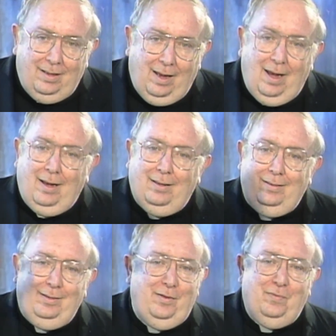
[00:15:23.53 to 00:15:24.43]
I
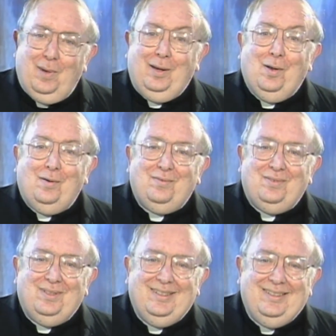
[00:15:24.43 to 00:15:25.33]
live by love.
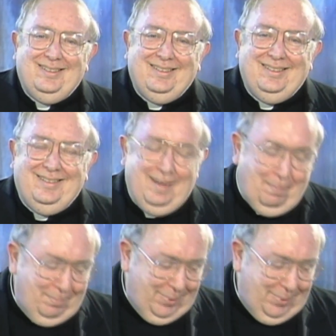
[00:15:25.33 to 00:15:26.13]
Yep.